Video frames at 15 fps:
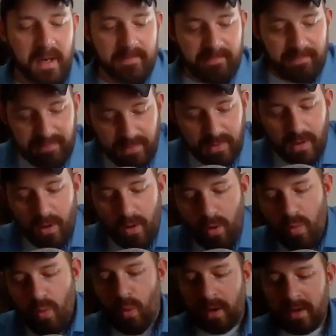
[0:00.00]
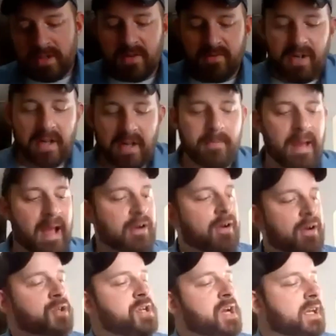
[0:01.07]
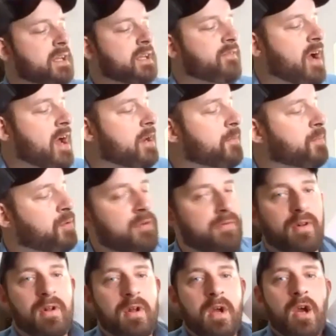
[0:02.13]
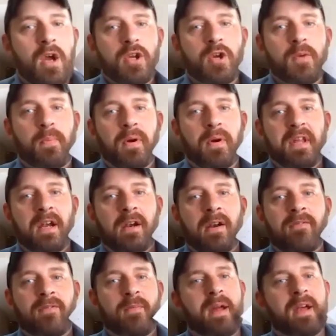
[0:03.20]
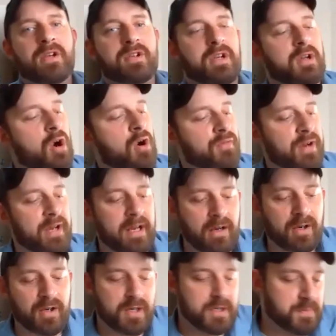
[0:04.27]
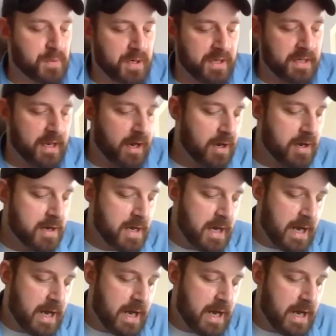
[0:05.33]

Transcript: But once you've done the background check and they've got an approval, you put their information over here. You just put in their